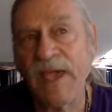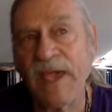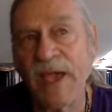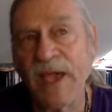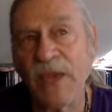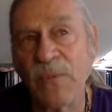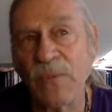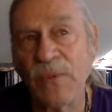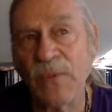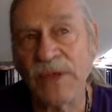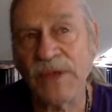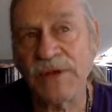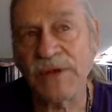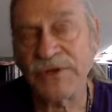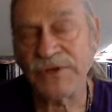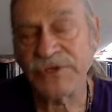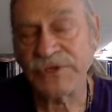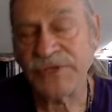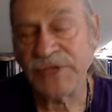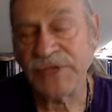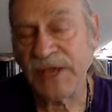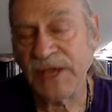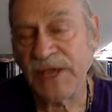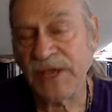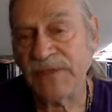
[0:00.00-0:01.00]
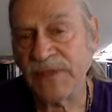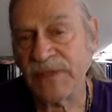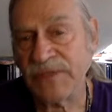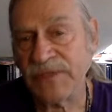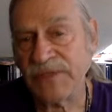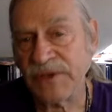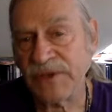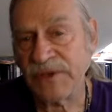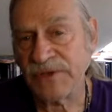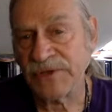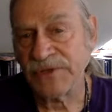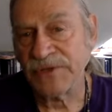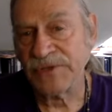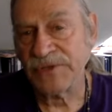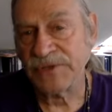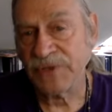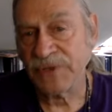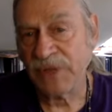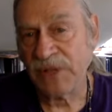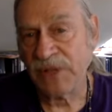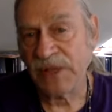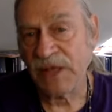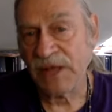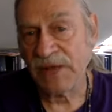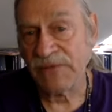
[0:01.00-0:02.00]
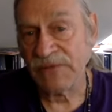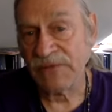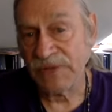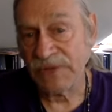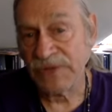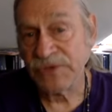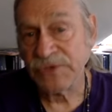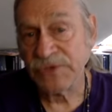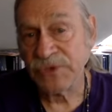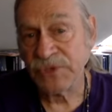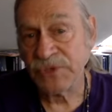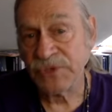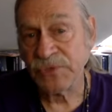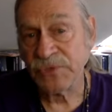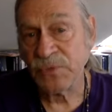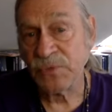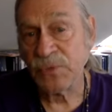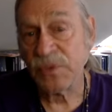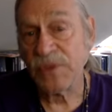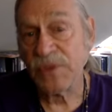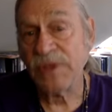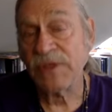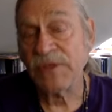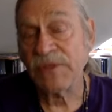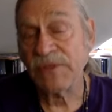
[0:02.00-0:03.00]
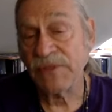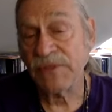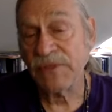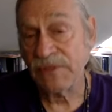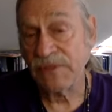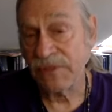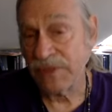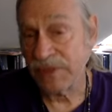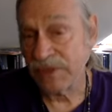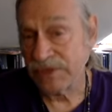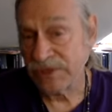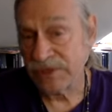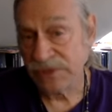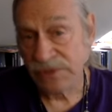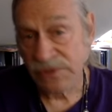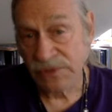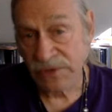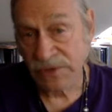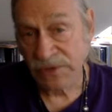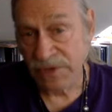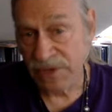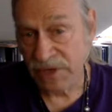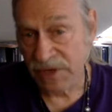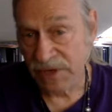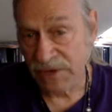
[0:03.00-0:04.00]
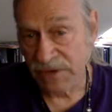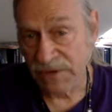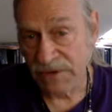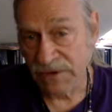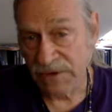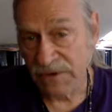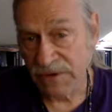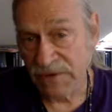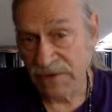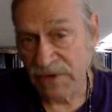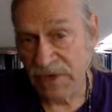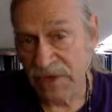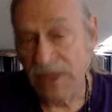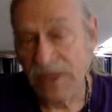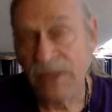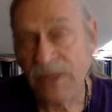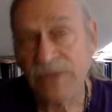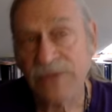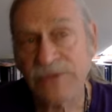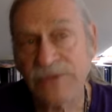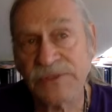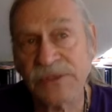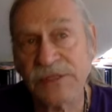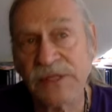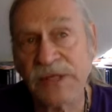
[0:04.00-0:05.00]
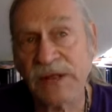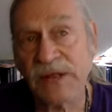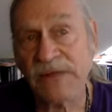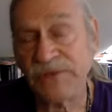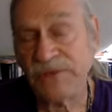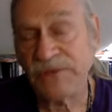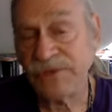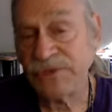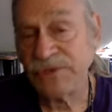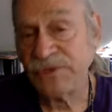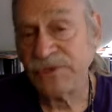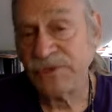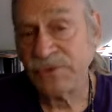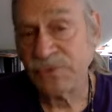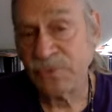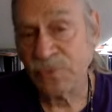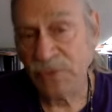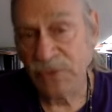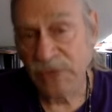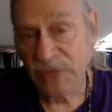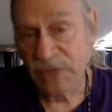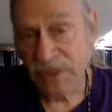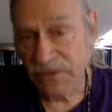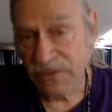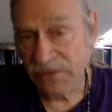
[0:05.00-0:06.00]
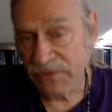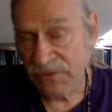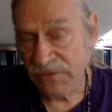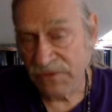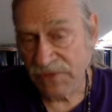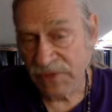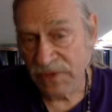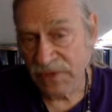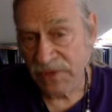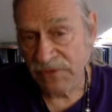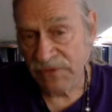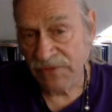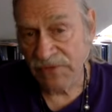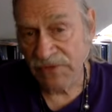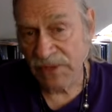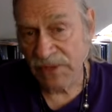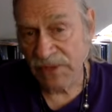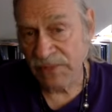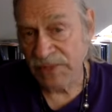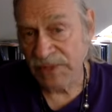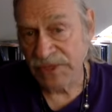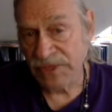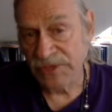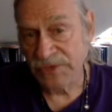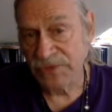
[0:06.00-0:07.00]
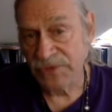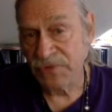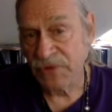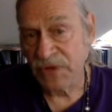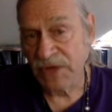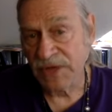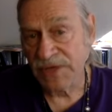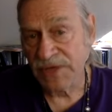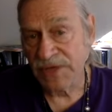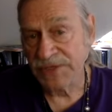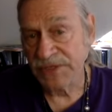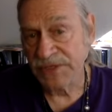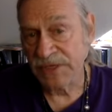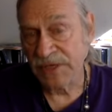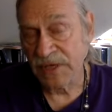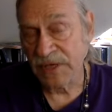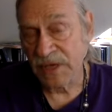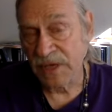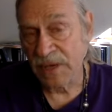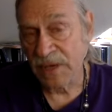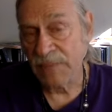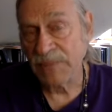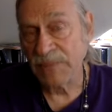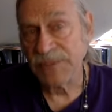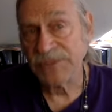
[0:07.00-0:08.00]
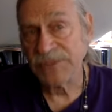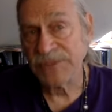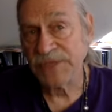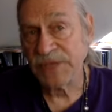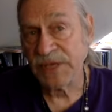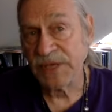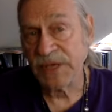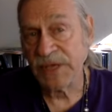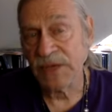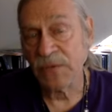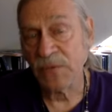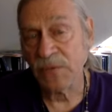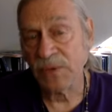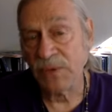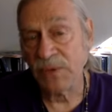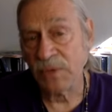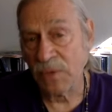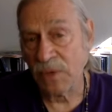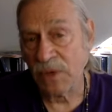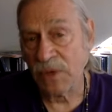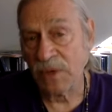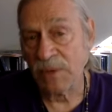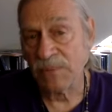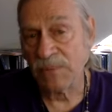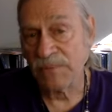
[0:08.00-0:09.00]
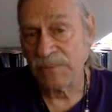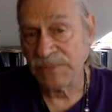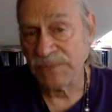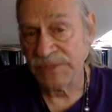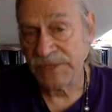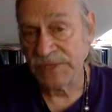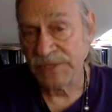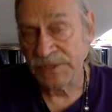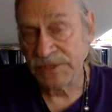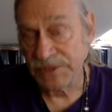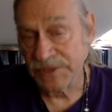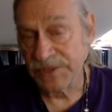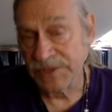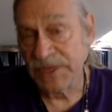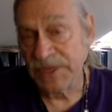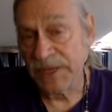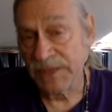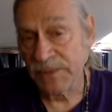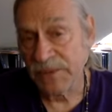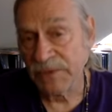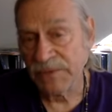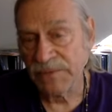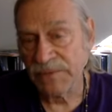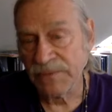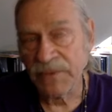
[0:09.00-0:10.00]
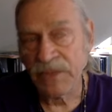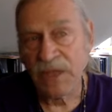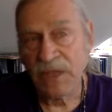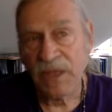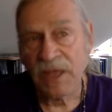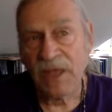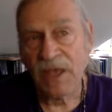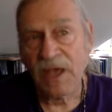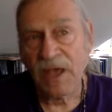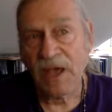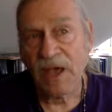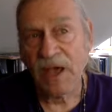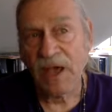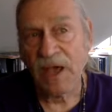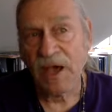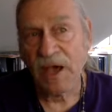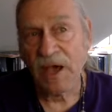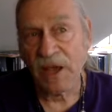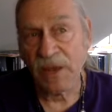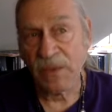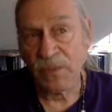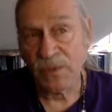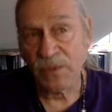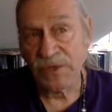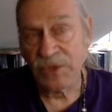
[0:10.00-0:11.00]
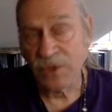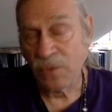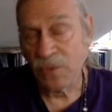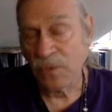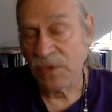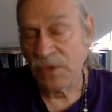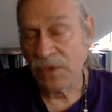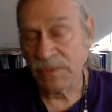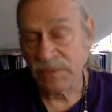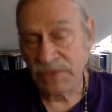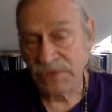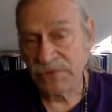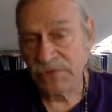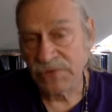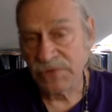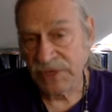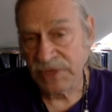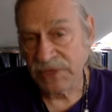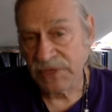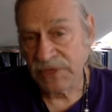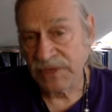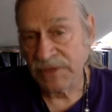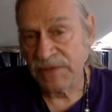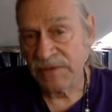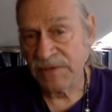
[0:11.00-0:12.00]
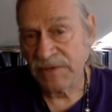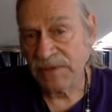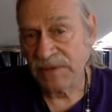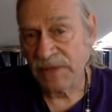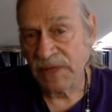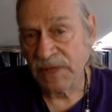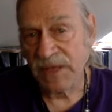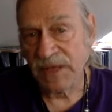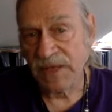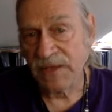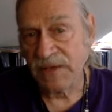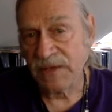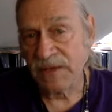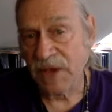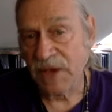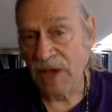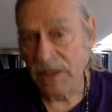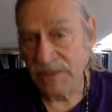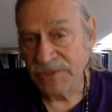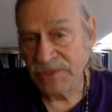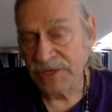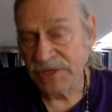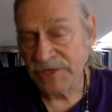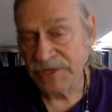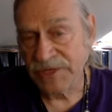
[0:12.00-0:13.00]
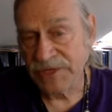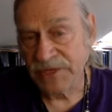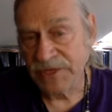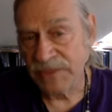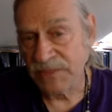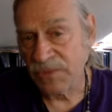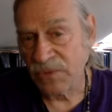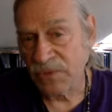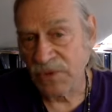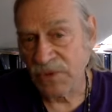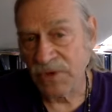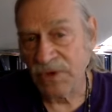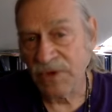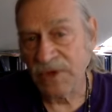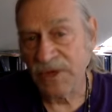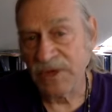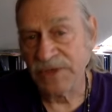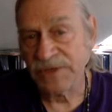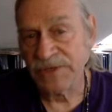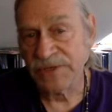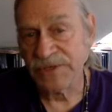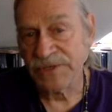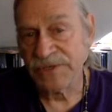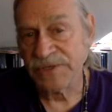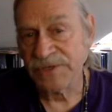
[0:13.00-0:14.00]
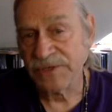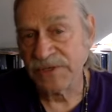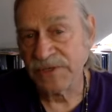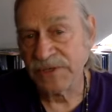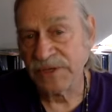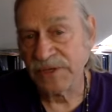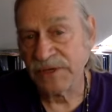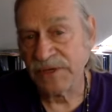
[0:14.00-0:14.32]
and we understand that there's a lot of issues with the excluded other, there's a lot of issues with feminists rising up and saying we want a seat at the table, and we don't want to be treated like objects anymore and just